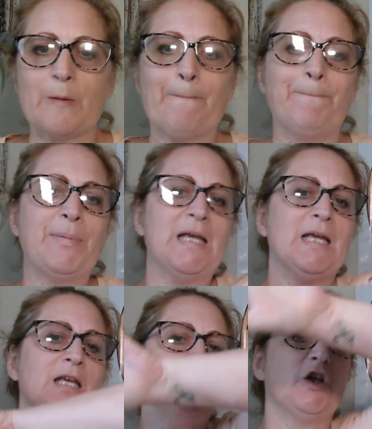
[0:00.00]
are
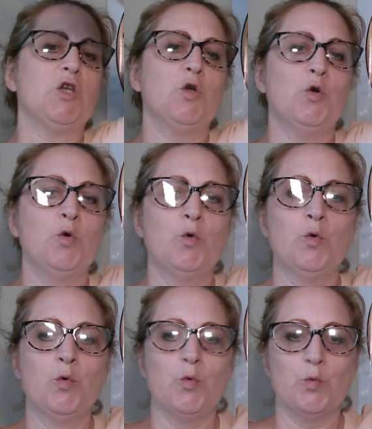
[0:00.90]
big
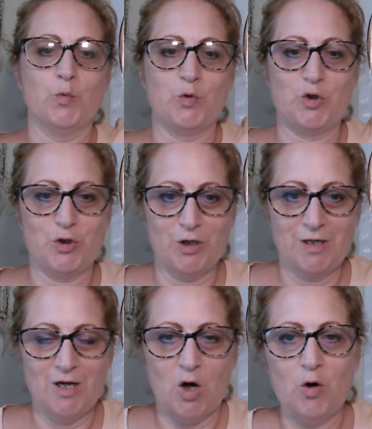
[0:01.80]
huge
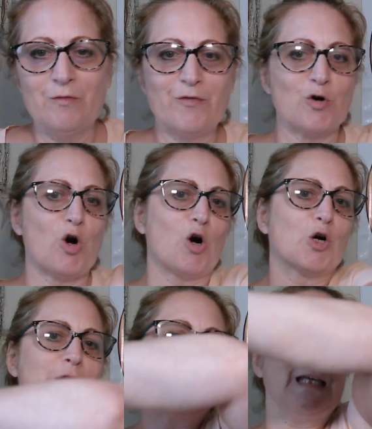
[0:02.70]

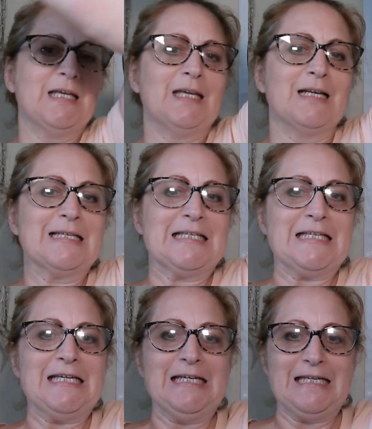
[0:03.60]
overarching
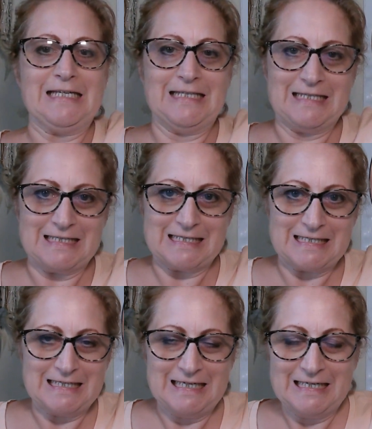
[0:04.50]

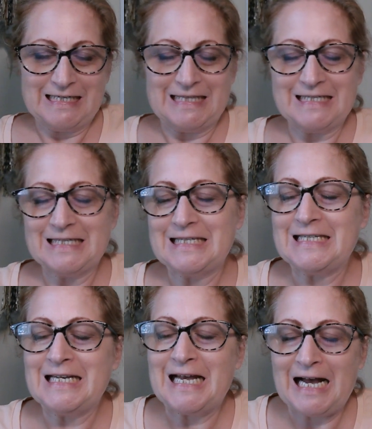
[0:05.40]
scenes this
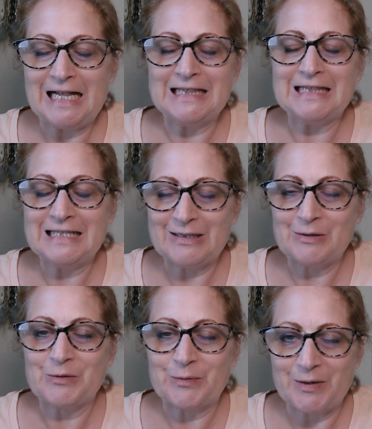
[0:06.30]
is not
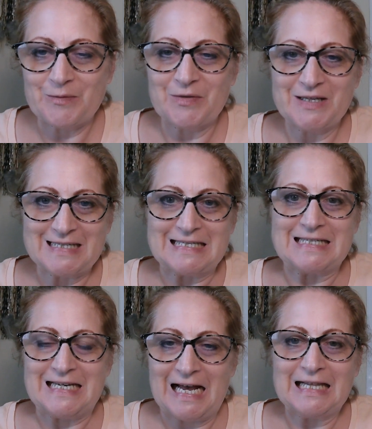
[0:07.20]
little growth this
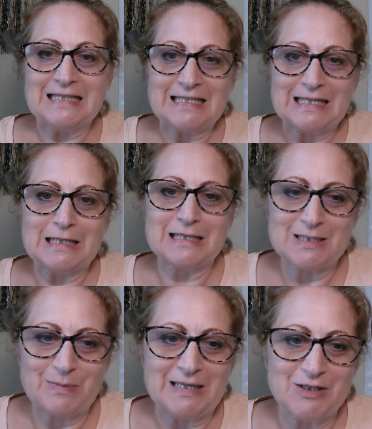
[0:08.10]
is not little
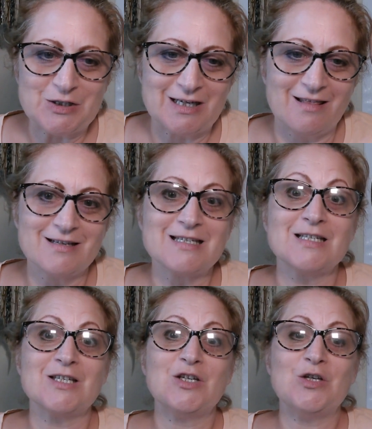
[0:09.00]
expansion this
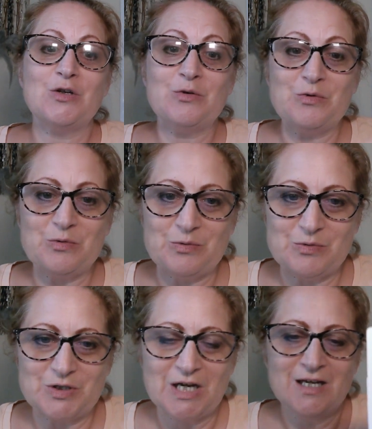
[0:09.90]
is
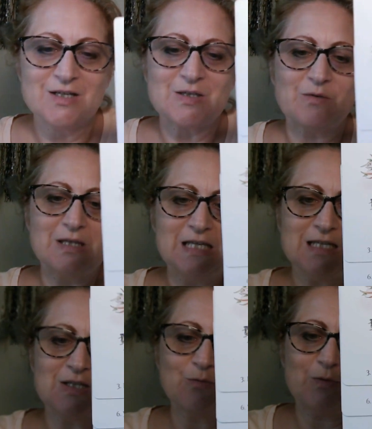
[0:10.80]
huge so
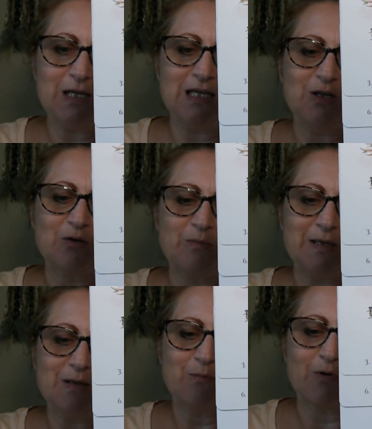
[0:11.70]
this week you're being